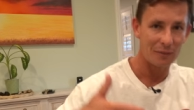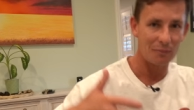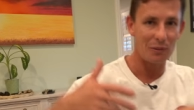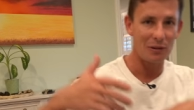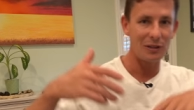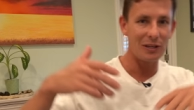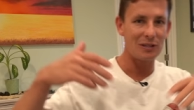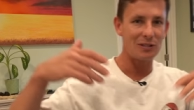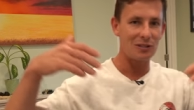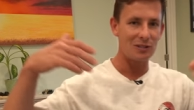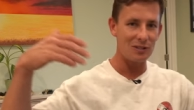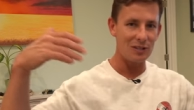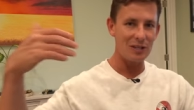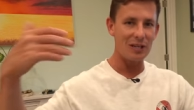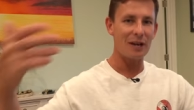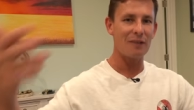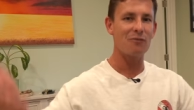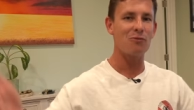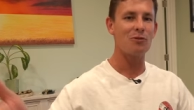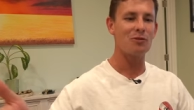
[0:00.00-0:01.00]
but then
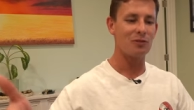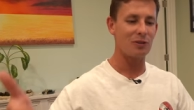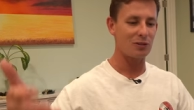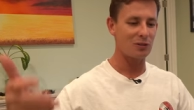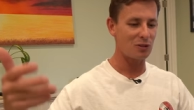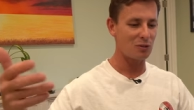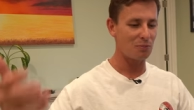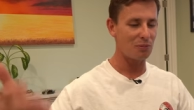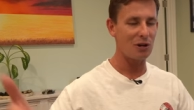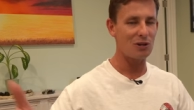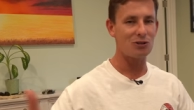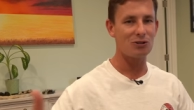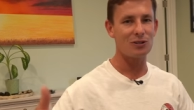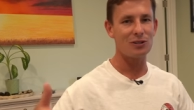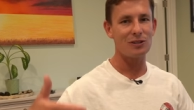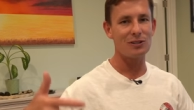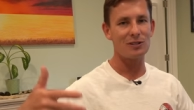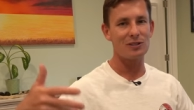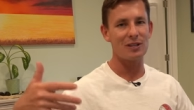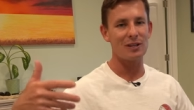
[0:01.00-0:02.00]
seeing everyone's
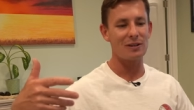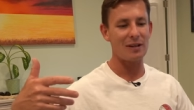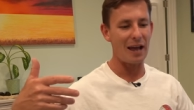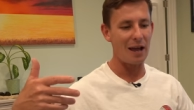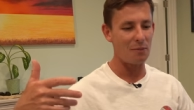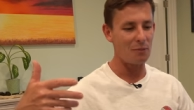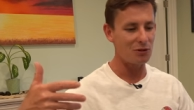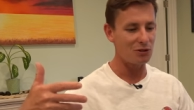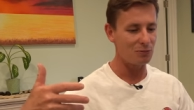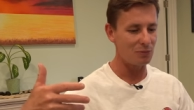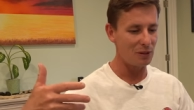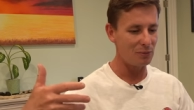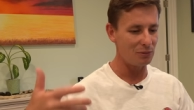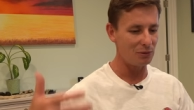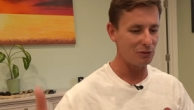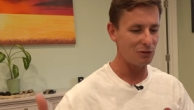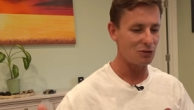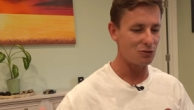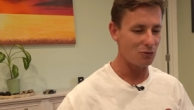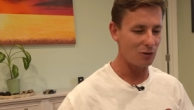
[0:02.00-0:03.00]
expressions and how much
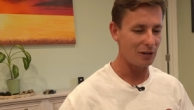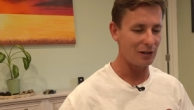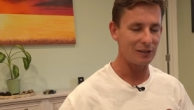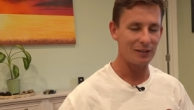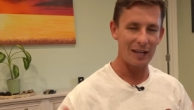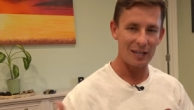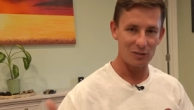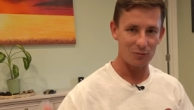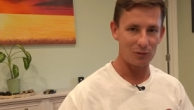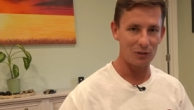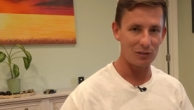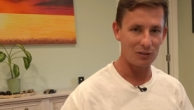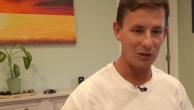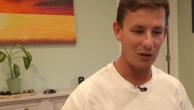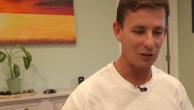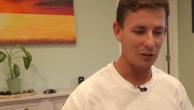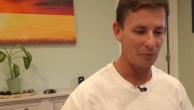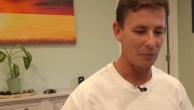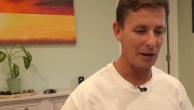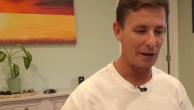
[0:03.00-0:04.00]
people enjoy it, that's what it's
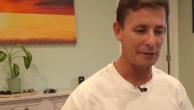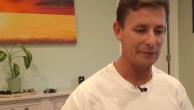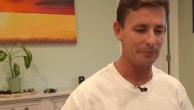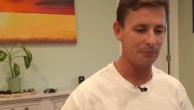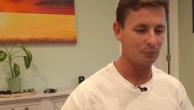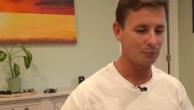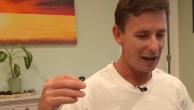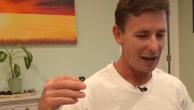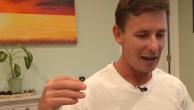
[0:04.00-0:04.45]
all about.